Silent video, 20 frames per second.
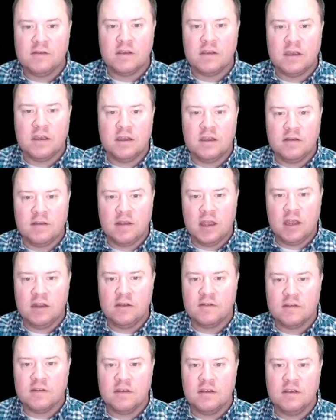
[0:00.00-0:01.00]

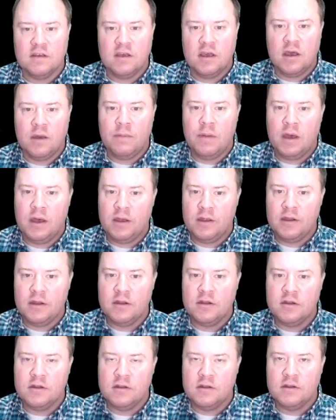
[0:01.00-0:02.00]
contains about
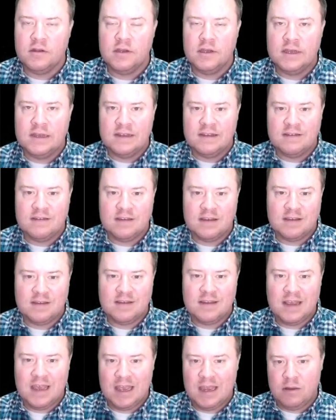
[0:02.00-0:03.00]

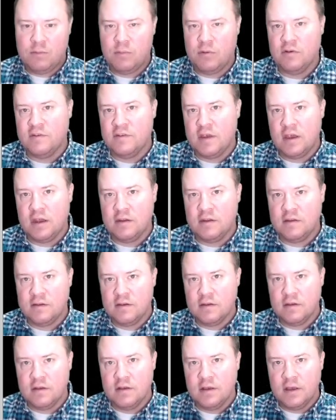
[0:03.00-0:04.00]
68%
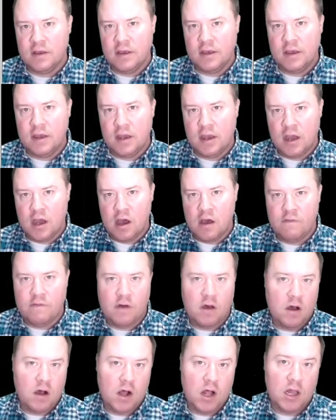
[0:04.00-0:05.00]
of
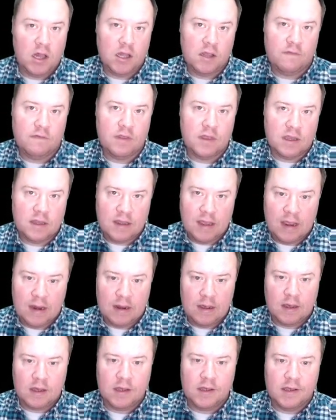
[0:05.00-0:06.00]
all of the
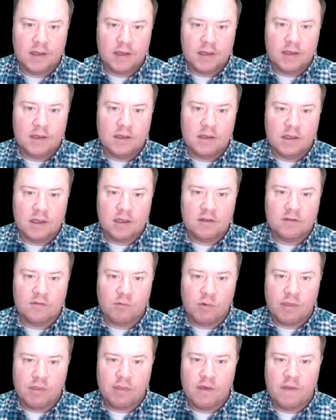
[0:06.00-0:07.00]
data is
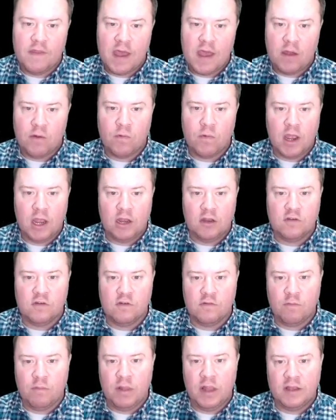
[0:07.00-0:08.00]
within that range
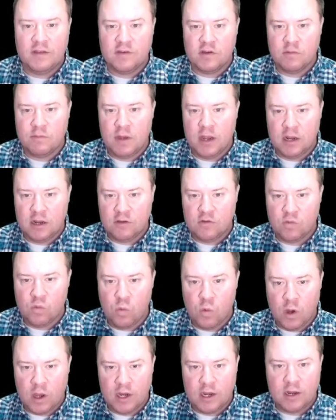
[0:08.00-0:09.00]
of plus or minus
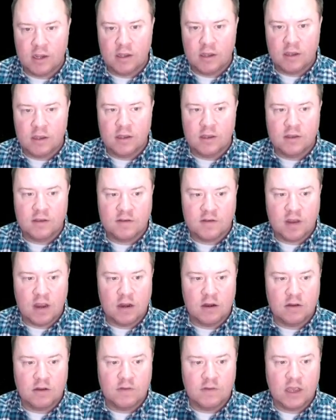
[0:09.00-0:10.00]
1
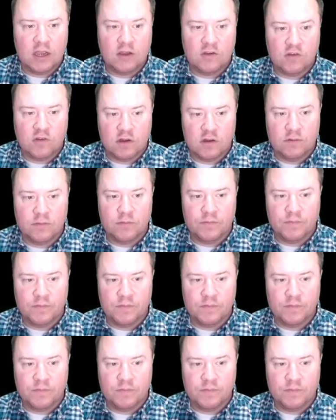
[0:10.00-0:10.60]
standard deviation.